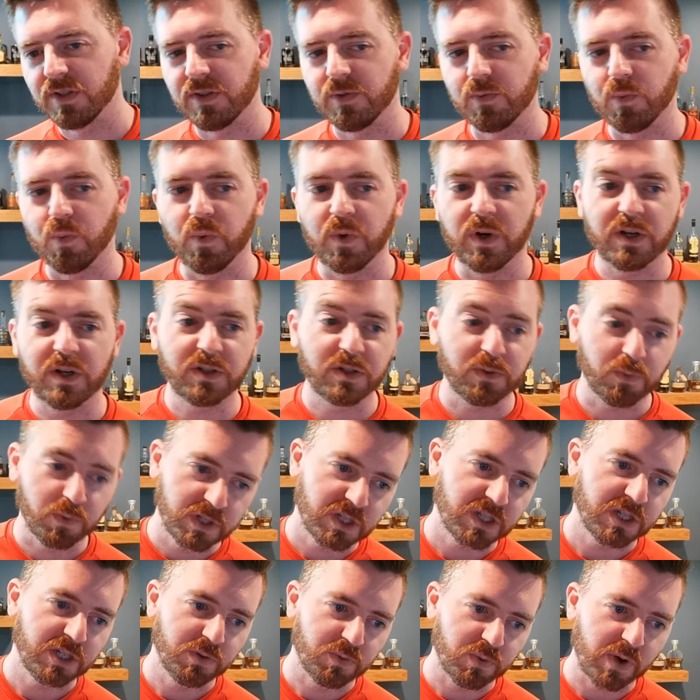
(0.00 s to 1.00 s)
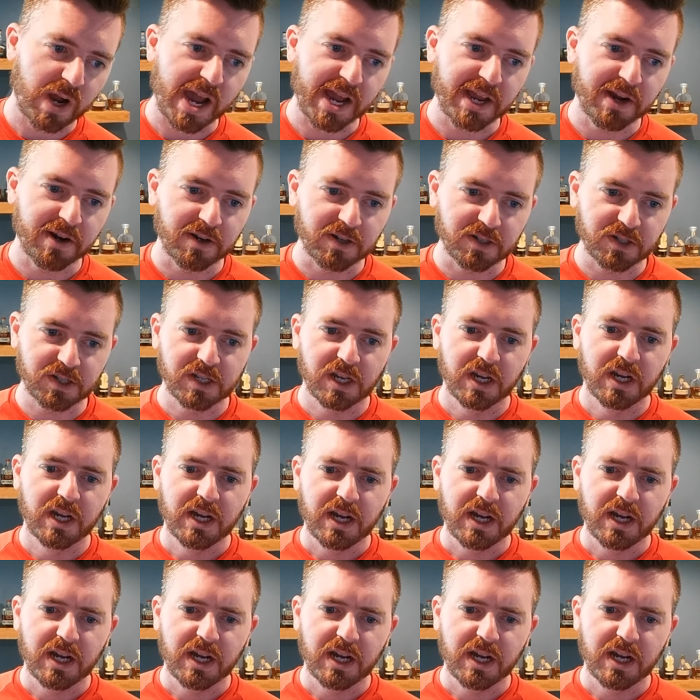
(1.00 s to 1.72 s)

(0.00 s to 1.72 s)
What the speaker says: and whiskey writers?